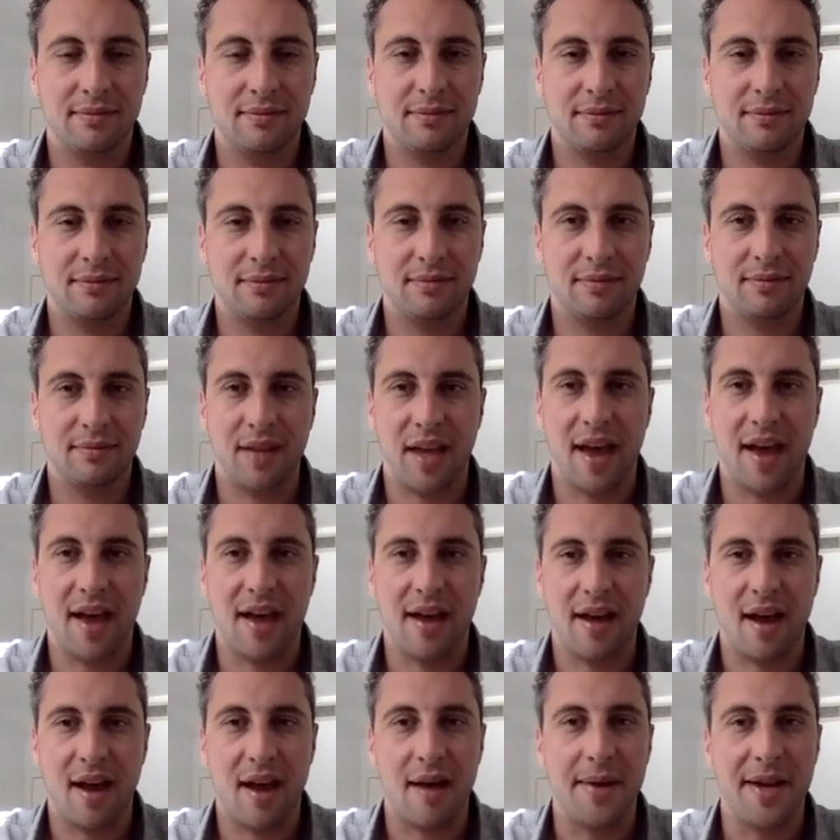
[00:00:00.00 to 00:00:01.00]
Th- that yeah,
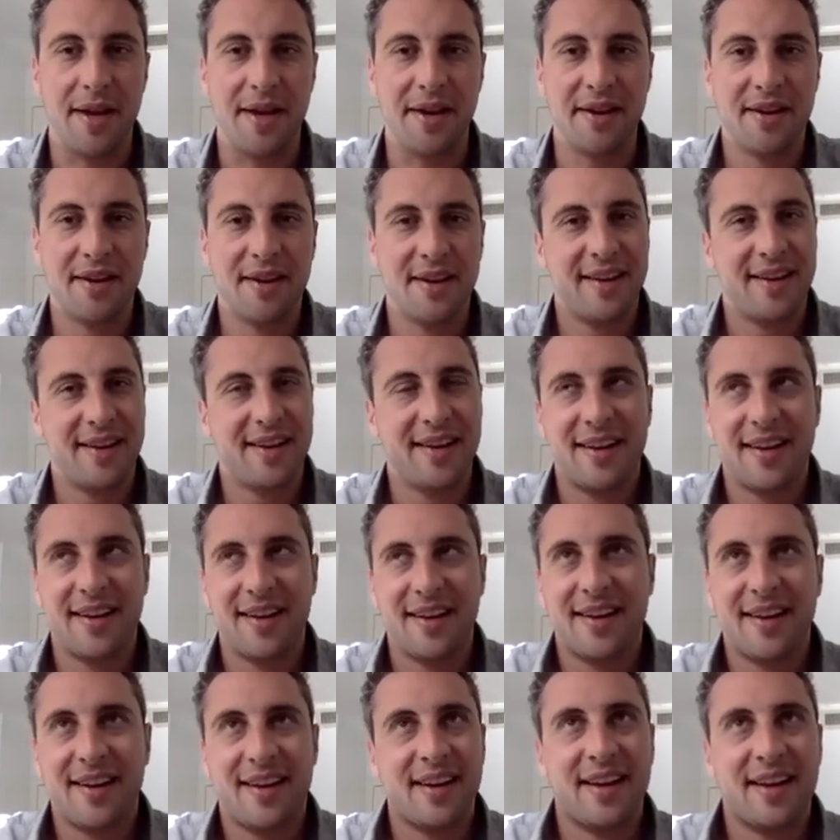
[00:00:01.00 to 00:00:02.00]
doesn't change I mean, anything on
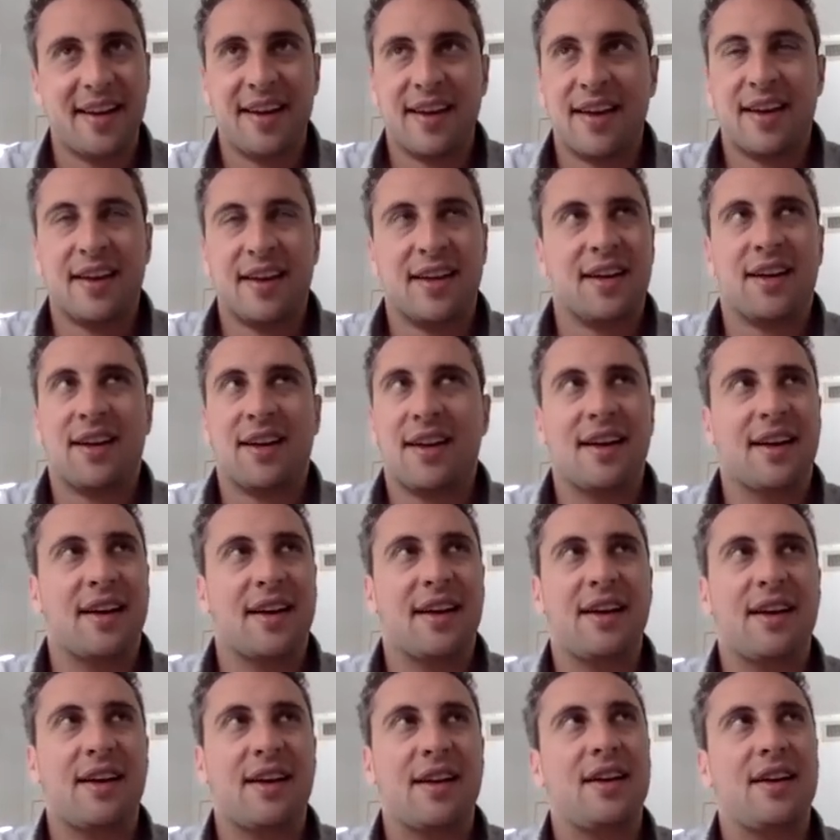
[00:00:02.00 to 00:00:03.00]
the scarcity side
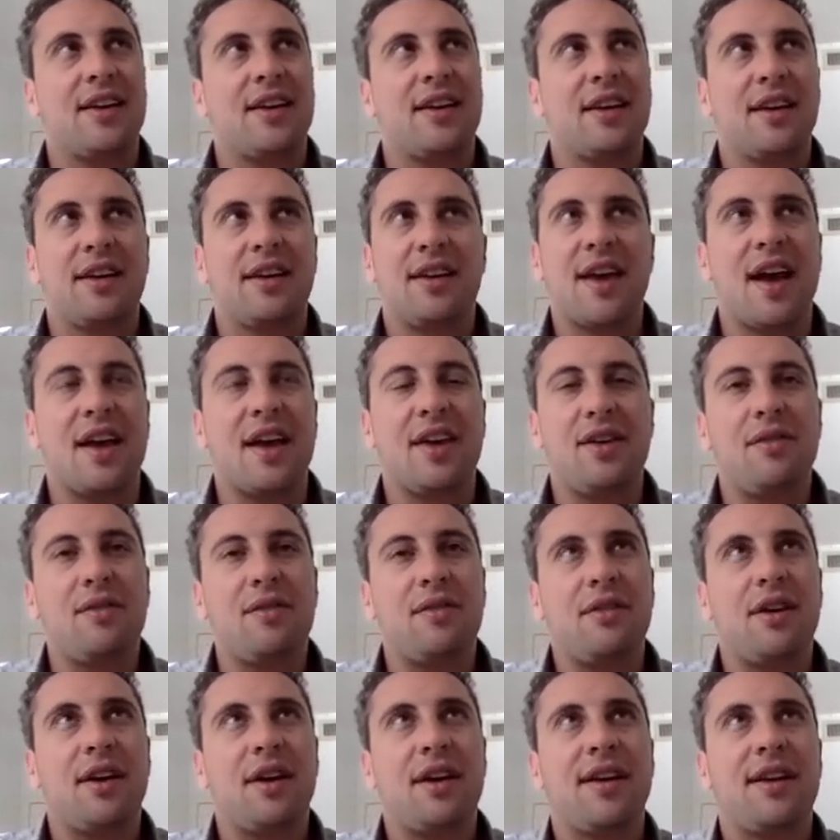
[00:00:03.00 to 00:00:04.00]
yeah you